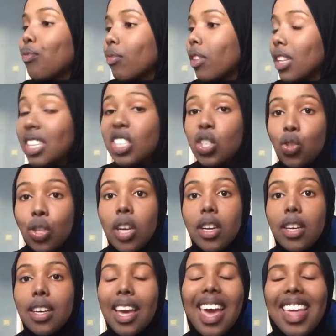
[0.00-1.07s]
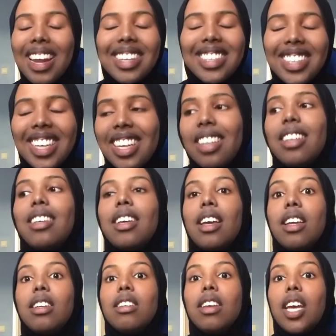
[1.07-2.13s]
this drink, and I didn't
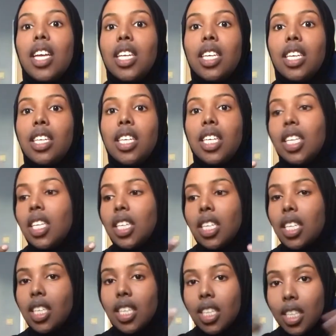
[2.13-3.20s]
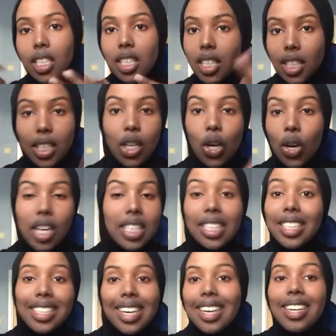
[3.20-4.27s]
get any, you know, I
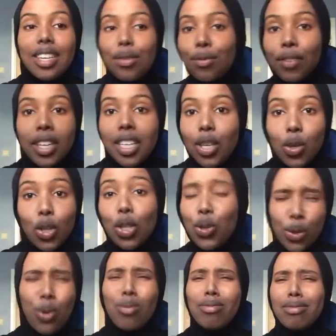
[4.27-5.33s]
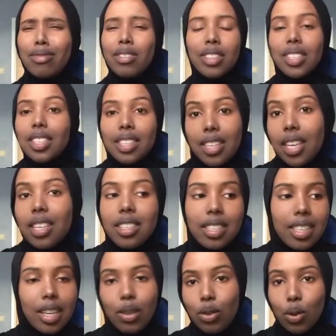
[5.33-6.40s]
didn't get any funny or, you know,
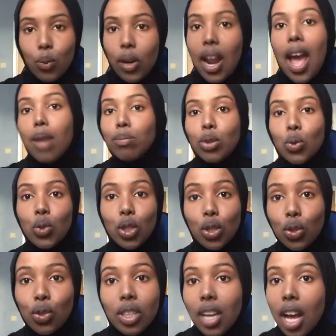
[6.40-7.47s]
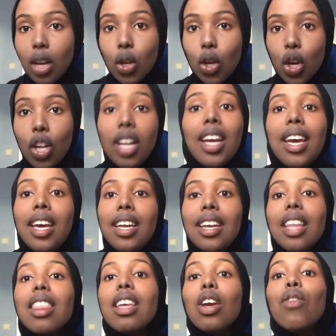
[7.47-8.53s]
things. I don't know what happens when you drink alcohol.
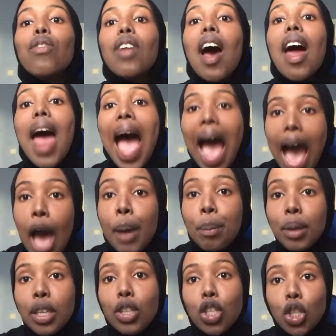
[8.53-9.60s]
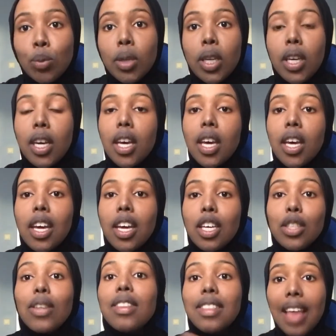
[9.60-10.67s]
Nothing of that happened to me.
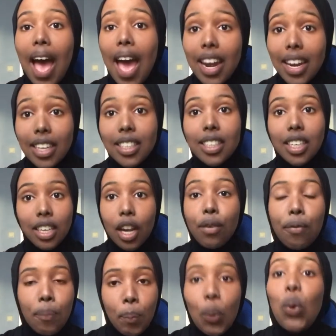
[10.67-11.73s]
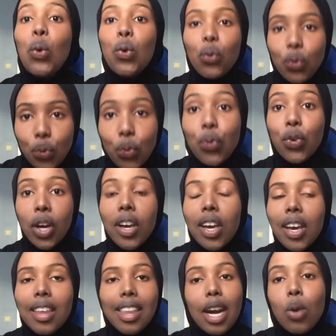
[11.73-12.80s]
So that is enough proof
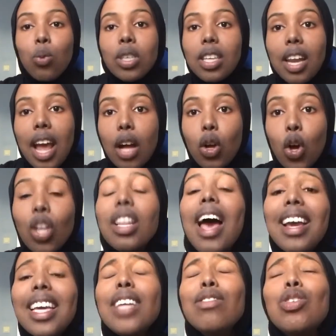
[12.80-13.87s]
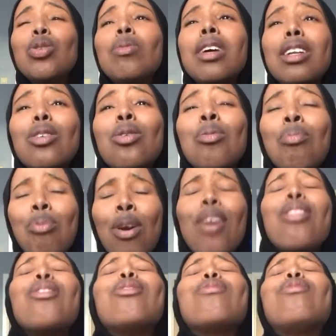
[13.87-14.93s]
that it wasn't alcohol. I gave it to my little
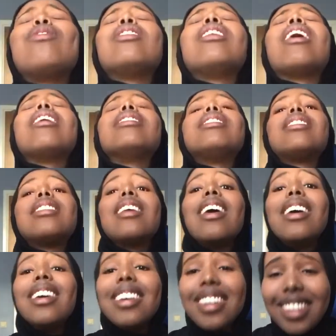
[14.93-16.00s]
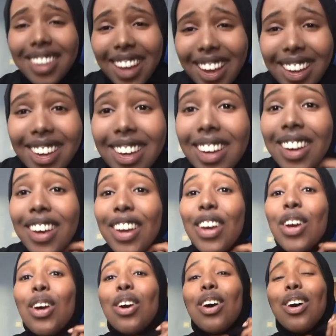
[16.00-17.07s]
brother, for God's sake. Like,
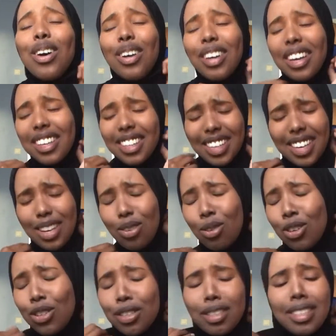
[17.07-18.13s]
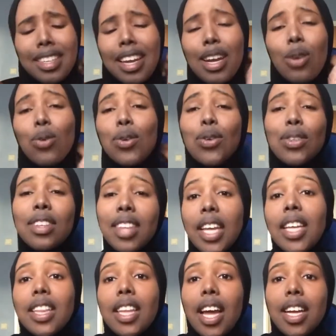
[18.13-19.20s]
I don't understand how you could
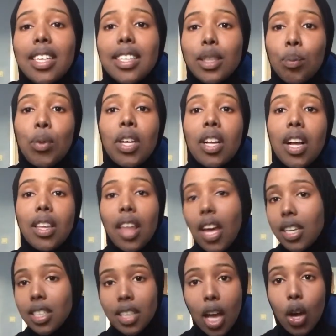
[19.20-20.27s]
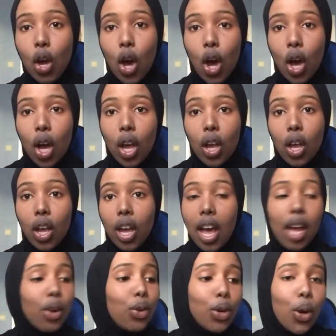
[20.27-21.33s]
think that something like that is alcohol.
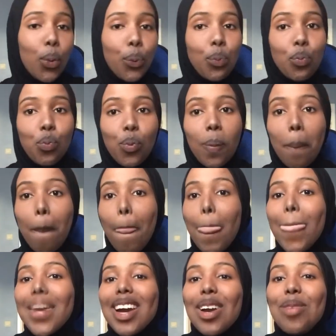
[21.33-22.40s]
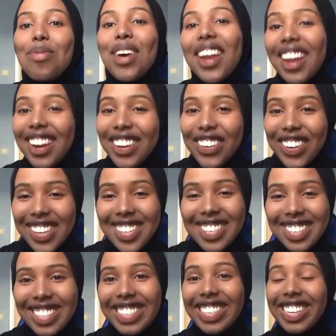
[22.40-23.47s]
I don't know. But
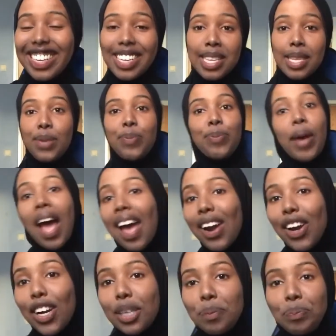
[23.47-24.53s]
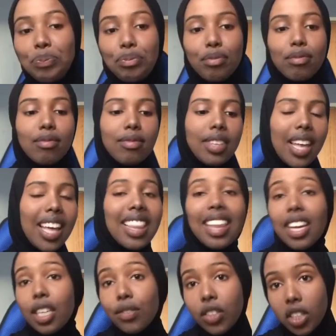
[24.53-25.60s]
anyways, it doesn't matter. At the
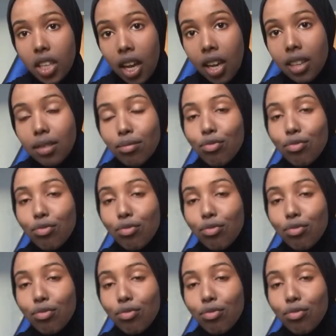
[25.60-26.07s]
end of the day,